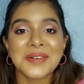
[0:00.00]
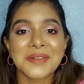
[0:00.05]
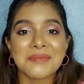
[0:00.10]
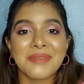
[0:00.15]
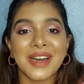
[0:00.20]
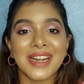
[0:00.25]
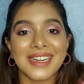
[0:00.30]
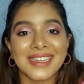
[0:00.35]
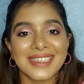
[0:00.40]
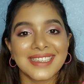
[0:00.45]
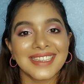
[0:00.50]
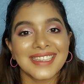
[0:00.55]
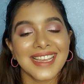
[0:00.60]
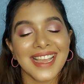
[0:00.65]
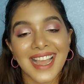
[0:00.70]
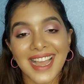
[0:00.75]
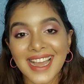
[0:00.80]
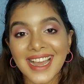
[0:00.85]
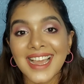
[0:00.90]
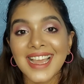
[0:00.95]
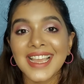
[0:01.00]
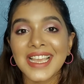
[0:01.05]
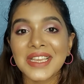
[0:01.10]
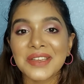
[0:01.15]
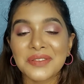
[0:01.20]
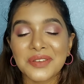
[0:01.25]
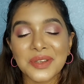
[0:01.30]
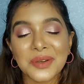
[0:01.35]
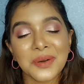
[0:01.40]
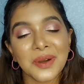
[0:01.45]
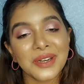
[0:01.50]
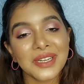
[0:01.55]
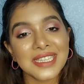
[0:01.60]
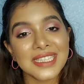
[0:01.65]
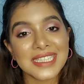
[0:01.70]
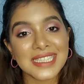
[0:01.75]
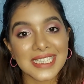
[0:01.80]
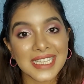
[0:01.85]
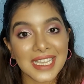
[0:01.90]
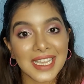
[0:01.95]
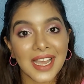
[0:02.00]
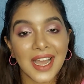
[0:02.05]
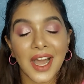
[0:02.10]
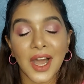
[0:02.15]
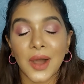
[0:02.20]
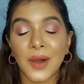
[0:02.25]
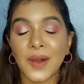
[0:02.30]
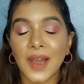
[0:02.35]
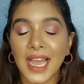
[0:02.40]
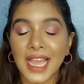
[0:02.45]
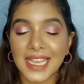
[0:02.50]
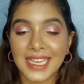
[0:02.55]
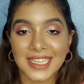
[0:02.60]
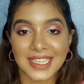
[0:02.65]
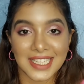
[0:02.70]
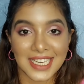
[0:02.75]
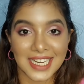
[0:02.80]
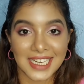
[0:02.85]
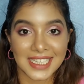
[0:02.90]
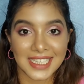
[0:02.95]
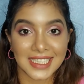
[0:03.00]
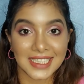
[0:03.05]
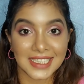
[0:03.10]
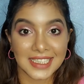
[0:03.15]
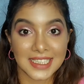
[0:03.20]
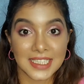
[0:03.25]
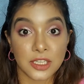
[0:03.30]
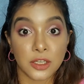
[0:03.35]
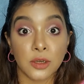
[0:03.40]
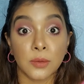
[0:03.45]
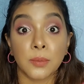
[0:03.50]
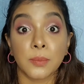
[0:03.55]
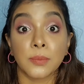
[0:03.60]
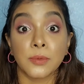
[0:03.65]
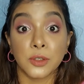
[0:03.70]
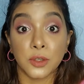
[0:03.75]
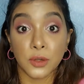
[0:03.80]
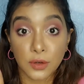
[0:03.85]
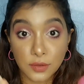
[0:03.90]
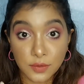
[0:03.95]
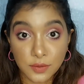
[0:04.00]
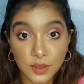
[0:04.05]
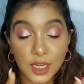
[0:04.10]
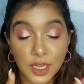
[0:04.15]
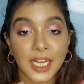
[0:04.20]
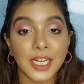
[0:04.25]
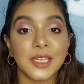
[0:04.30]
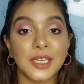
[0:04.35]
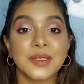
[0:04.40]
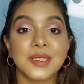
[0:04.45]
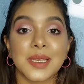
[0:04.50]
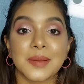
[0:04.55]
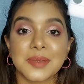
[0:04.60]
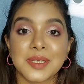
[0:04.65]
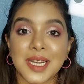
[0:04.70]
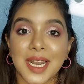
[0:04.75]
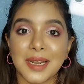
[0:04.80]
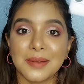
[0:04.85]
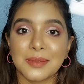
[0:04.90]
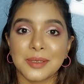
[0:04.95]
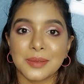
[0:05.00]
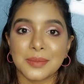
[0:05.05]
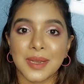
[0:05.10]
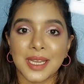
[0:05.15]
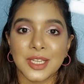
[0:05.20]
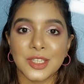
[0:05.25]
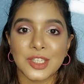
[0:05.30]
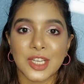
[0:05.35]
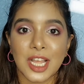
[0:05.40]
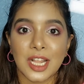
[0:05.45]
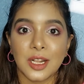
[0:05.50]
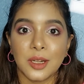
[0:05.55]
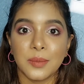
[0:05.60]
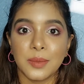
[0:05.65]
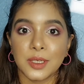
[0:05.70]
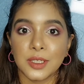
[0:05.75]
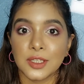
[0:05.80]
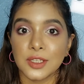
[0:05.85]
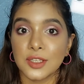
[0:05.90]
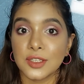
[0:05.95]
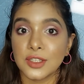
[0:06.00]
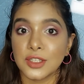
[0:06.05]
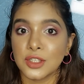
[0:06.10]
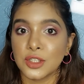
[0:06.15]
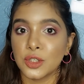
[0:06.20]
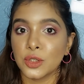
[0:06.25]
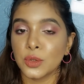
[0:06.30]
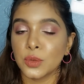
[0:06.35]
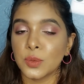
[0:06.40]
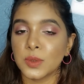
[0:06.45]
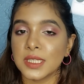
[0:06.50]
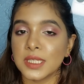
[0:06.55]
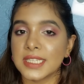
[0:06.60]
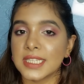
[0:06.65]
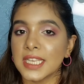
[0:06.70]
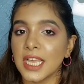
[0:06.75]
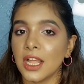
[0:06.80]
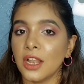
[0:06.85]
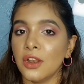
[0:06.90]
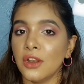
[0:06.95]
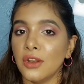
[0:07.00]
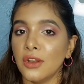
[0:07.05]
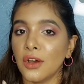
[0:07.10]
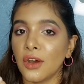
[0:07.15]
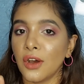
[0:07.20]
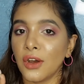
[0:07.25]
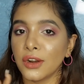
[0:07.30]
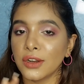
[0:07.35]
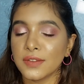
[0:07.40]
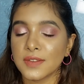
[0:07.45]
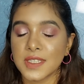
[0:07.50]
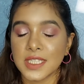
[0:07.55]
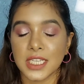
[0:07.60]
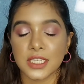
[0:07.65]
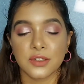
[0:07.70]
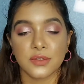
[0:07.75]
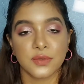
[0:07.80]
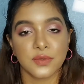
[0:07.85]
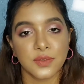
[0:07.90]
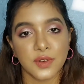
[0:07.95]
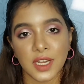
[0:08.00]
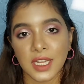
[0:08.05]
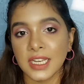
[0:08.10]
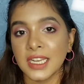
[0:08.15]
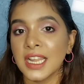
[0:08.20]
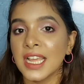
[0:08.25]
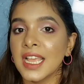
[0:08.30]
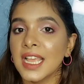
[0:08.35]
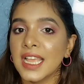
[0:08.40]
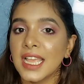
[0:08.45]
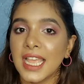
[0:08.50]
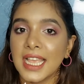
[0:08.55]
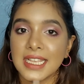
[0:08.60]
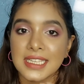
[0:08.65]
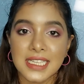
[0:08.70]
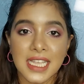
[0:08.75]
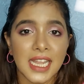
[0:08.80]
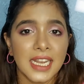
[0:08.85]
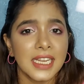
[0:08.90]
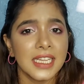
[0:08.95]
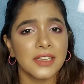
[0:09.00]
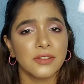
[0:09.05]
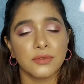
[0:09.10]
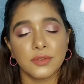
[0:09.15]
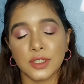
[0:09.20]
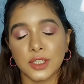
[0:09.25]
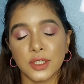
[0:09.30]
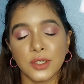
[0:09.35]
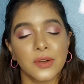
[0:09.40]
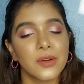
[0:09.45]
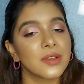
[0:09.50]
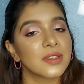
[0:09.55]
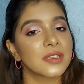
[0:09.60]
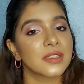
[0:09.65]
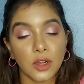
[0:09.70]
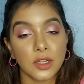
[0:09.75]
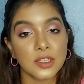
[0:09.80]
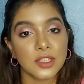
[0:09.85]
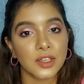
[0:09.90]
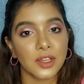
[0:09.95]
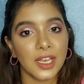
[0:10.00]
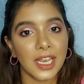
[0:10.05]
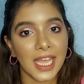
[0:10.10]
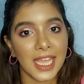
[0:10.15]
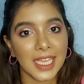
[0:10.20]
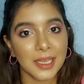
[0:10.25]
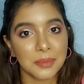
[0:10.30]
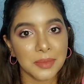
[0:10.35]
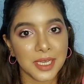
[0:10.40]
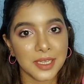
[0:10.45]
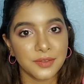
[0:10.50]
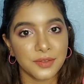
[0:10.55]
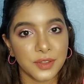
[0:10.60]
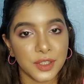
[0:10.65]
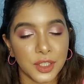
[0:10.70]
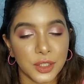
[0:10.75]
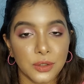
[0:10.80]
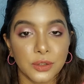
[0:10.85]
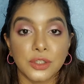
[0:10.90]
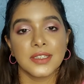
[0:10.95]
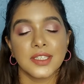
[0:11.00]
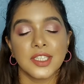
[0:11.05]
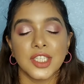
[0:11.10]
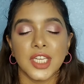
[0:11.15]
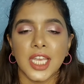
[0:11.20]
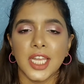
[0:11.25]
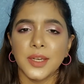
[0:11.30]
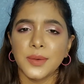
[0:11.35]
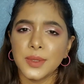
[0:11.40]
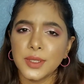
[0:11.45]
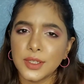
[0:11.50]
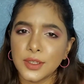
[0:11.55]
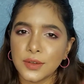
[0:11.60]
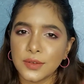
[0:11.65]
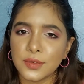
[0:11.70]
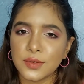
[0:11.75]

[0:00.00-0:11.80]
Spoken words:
But yeah, if you want to see how I created this look, don't forget to subscribe to my channel because you will see a lot of such fun, exciting videos. Also like my video, share it with your